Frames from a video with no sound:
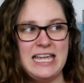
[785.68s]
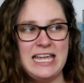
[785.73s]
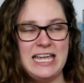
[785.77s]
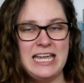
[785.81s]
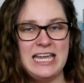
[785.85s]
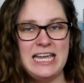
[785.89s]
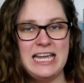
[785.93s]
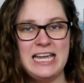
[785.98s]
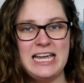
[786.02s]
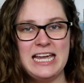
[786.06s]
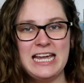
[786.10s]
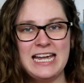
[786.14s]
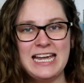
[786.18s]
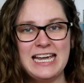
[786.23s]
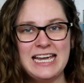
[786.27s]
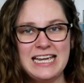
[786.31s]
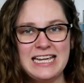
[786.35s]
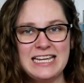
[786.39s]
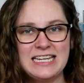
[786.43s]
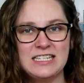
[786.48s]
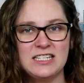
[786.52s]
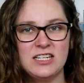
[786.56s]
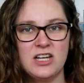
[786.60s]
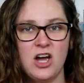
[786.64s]
he
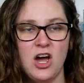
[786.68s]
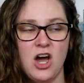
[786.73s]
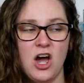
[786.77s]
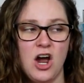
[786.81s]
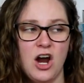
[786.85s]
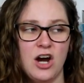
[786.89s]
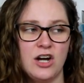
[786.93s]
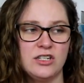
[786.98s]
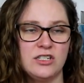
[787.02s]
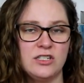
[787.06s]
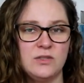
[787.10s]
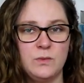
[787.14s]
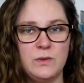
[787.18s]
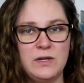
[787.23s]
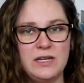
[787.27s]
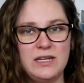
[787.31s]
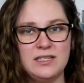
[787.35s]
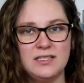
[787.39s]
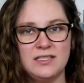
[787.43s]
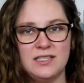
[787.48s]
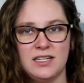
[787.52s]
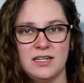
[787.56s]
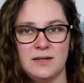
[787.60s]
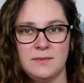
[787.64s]
is our
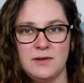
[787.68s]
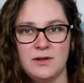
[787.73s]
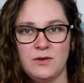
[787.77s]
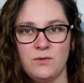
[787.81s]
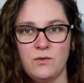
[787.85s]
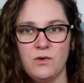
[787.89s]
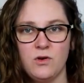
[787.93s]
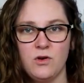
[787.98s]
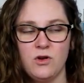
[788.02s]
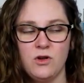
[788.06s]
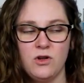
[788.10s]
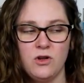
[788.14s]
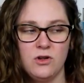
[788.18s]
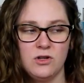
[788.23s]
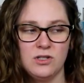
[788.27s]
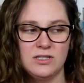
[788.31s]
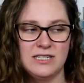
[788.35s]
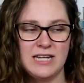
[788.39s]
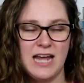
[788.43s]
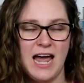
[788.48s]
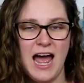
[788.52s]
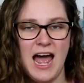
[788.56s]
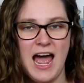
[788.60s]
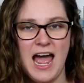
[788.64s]
sweet cinnamon roll
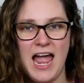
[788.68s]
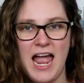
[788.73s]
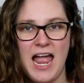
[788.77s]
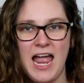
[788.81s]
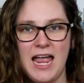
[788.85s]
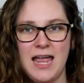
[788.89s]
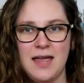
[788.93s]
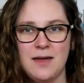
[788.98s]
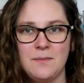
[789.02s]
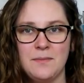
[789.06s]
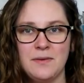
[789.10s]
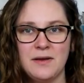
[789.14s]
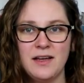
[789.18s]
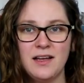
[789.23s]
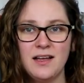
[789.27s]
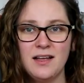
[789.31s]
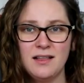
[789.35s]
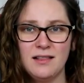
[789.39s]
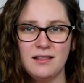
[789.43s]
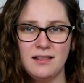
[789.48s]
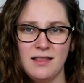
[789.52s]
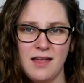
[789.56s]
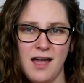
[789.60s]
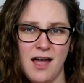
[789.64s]
type
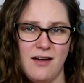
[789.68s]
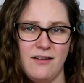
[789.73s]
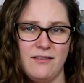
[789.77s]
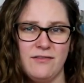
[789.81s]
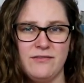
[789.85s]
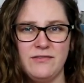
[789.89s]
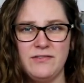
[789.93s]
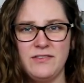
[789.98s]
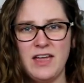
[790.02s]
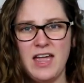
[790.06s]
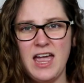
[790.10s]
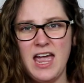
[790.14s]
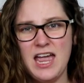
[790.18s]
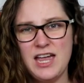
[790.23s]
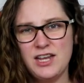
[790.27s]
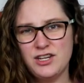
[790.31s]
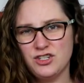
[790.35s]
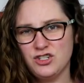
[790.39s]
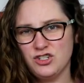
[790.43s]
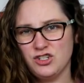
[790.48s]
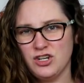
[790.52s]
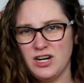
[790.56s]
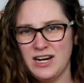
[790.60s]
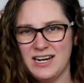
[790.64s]
love
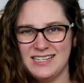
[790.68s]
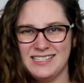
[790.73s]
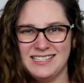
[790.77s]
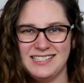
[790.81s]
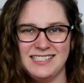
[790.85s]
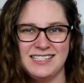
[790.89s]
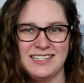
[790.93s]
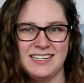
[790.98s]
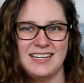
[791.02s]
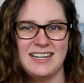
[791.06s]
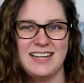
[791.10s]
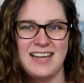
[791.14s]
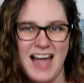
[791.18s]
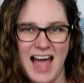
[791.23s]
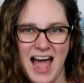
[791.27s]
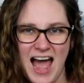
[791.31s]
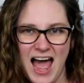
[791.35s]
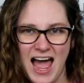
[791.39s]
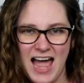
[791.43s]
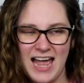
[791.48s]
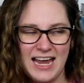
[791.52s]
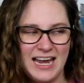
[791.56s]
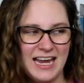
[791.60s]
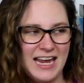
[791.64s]
interest
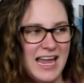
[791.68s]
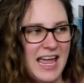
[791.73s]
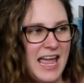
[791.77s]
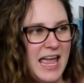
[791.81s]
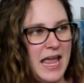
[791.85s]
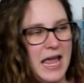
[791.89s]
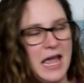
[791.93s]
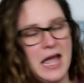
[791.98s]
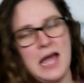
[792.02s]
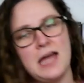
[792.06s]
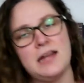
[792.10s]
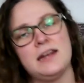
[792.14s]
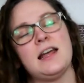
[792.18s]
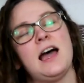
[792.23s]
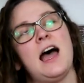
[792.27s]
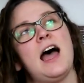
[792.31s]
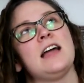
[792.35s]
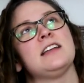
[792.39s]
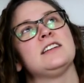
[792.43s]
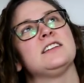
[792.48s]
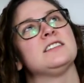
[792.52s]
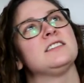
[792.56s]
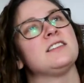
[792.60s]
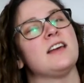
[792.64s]
guy. And
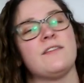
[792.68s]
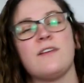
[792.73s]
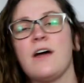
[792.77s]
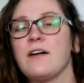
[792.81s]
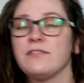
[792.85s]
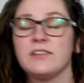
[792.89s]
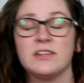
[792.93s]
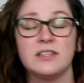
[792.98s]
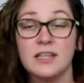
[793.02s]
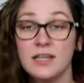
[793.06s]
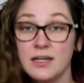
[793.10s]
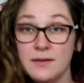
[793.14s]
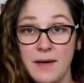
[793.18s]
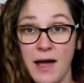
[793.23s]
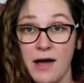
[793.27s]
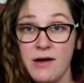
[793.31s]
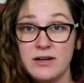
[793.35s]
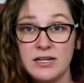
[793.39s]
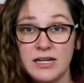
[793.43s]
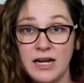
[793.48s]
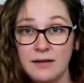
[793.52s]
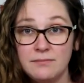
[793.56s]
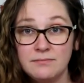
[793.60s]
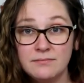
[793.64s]
I just love everything
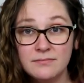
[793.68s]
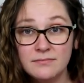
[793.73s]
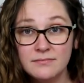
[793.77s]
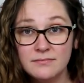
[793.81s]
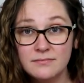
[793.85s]
about him.